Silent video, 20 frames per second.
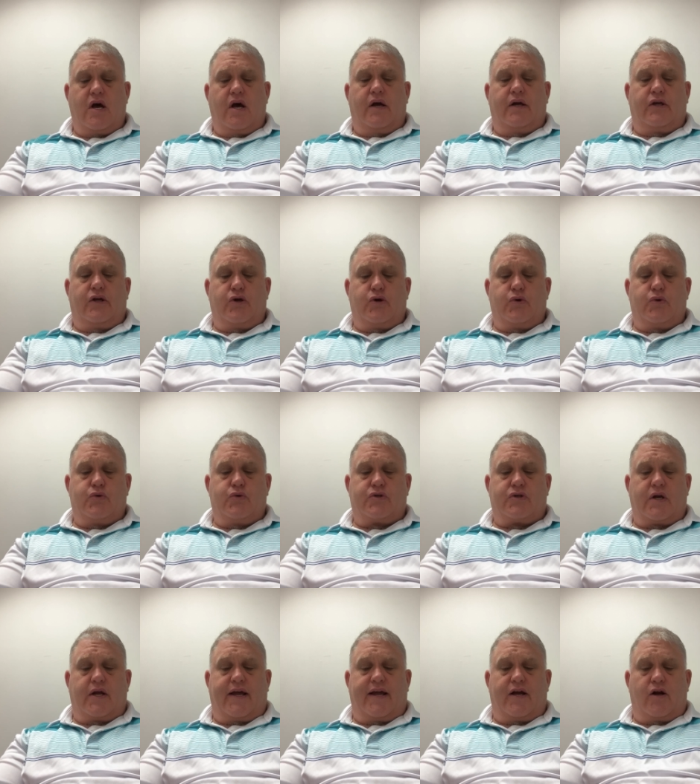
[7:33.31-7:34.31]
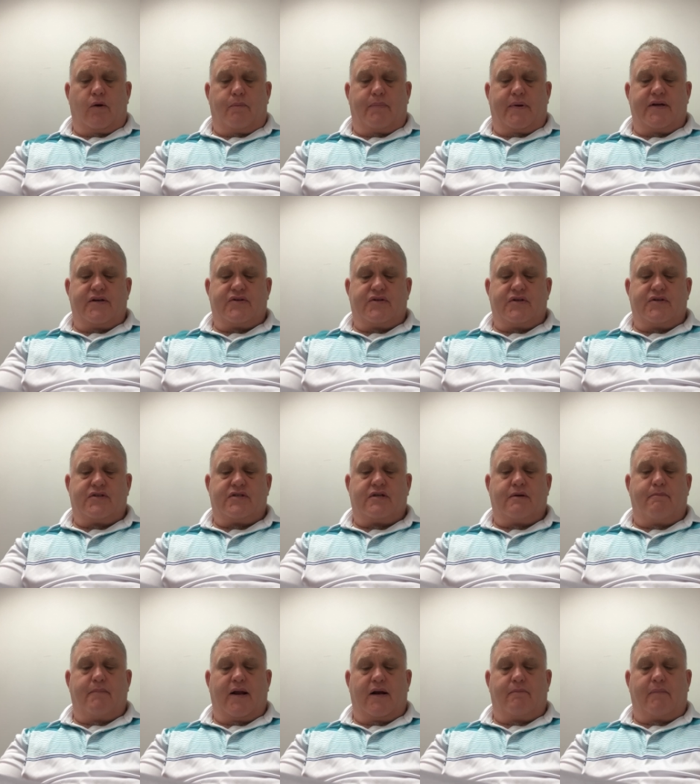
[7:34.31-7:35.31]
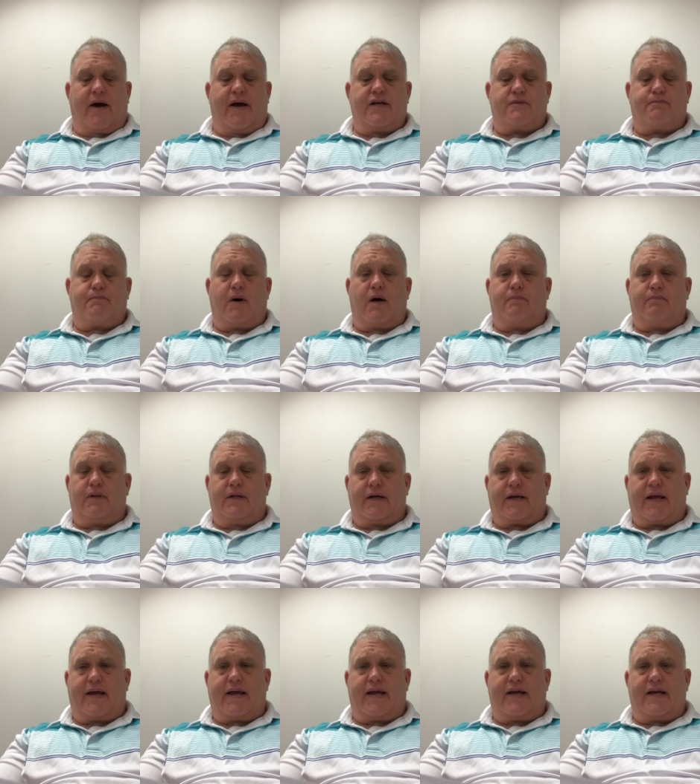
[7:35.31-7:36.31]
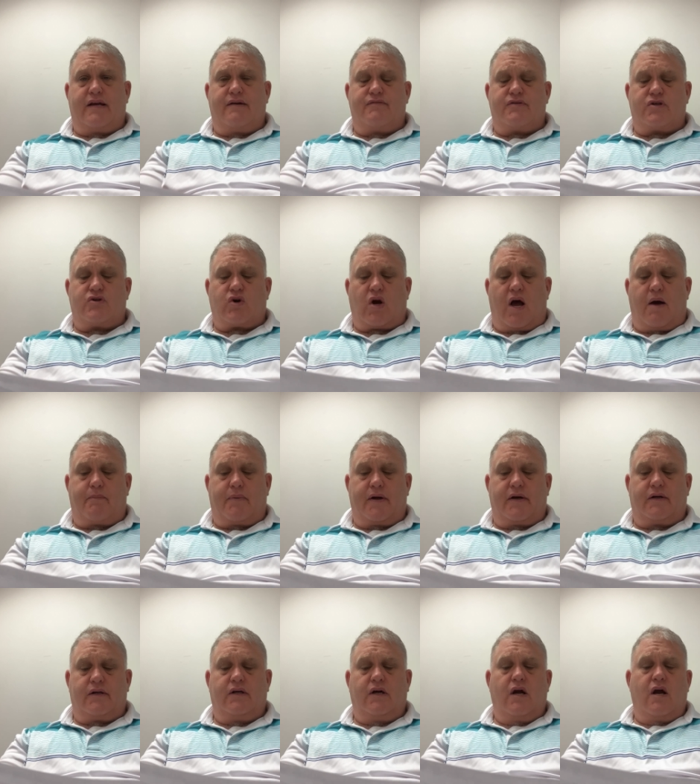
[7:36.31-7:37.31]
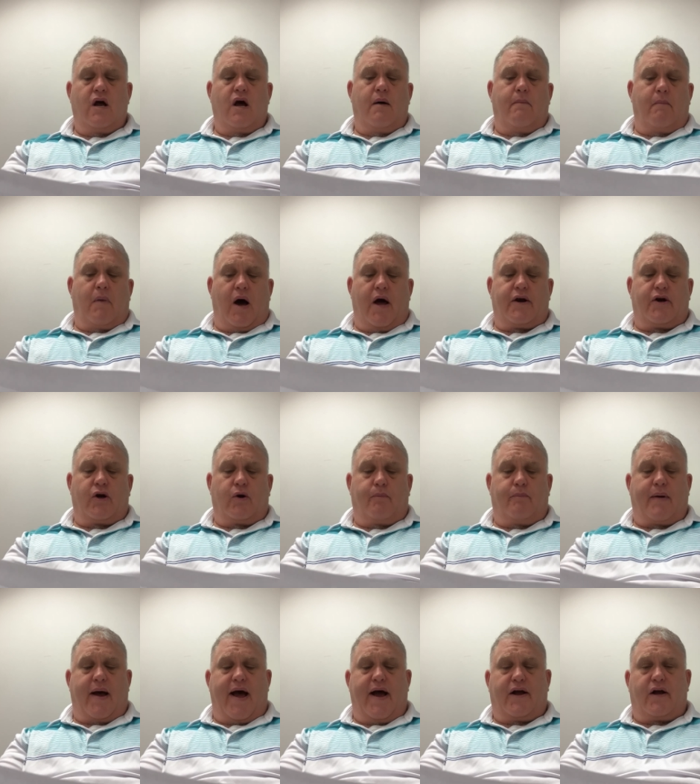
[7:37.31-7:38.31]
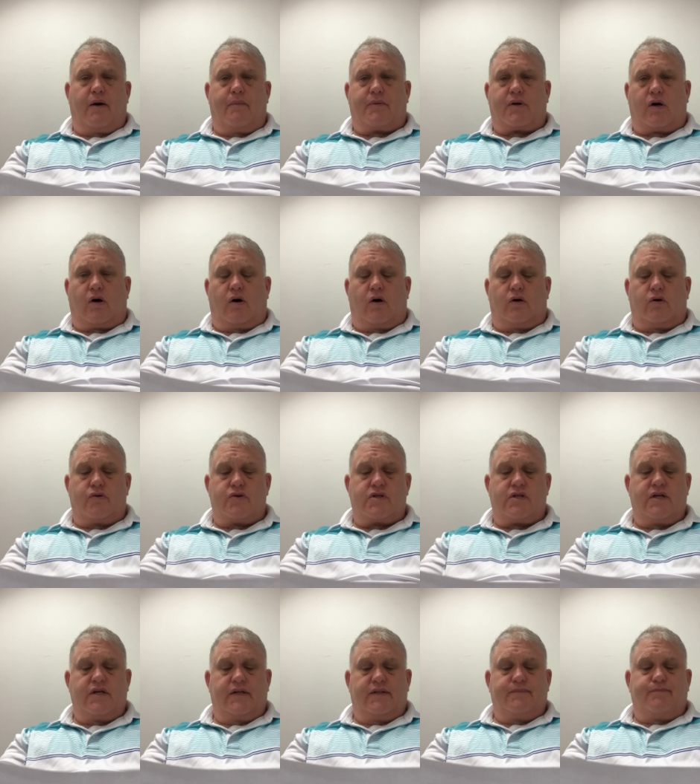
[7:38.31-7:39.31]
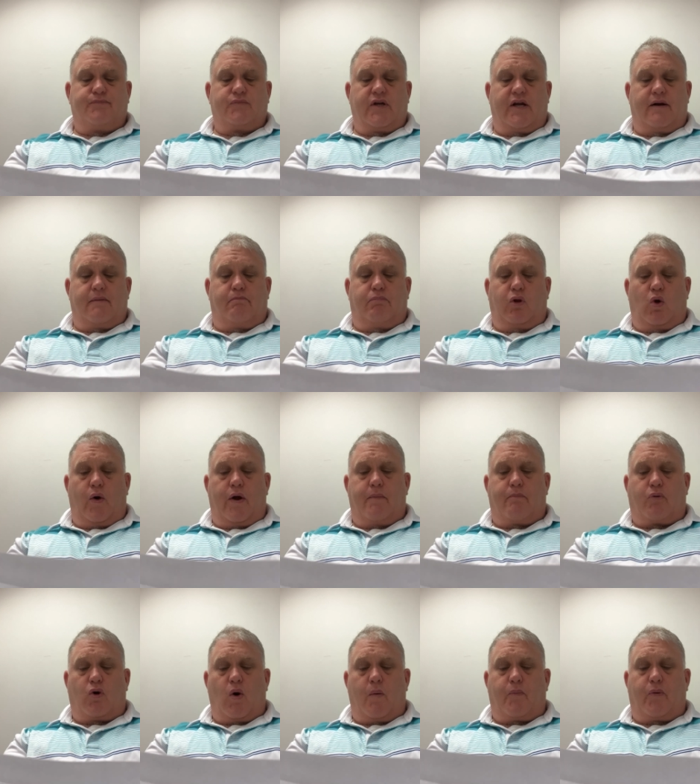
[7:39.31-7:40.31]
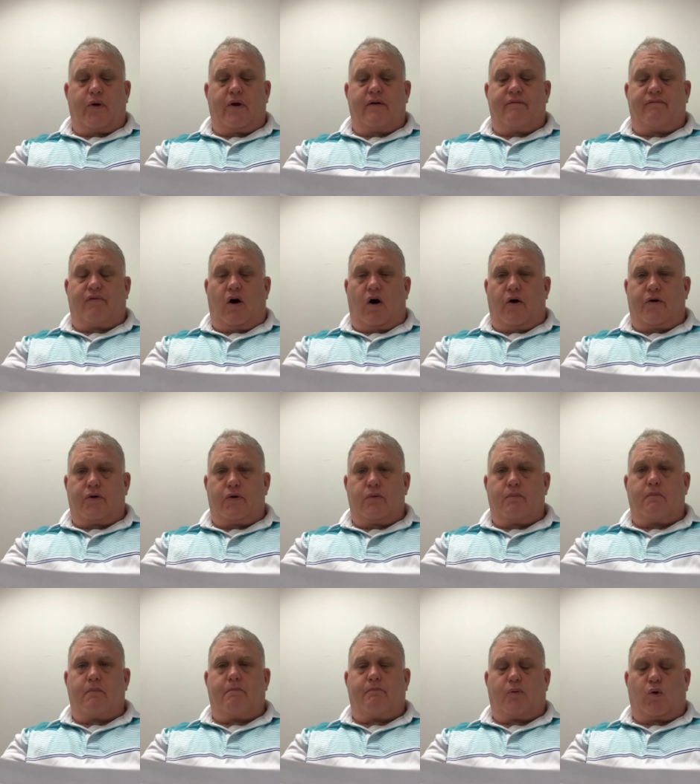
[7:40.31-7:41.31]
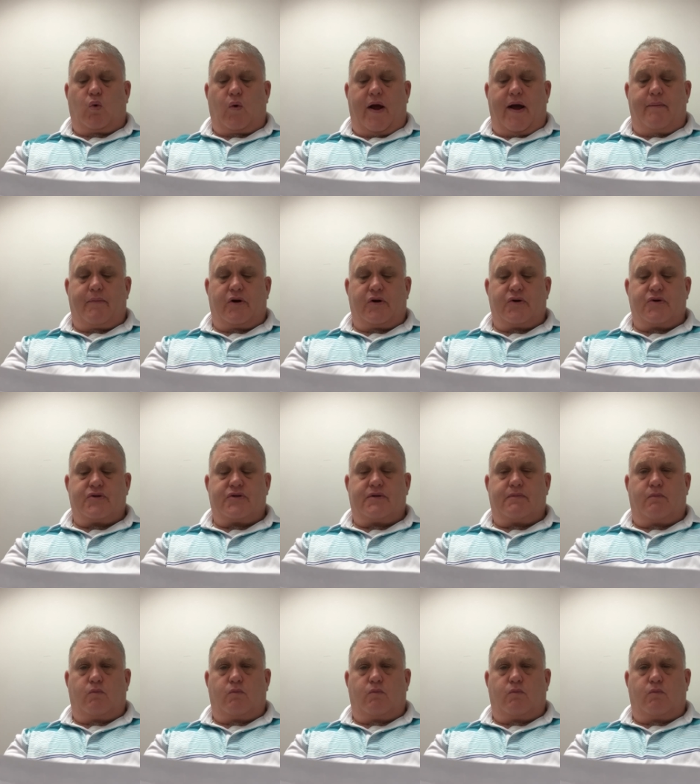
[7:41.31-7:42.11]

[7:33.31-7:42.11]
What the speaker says: use earpieces to minimize public eavesdropping, monitor backup calls, and employ appropriate volume parameters.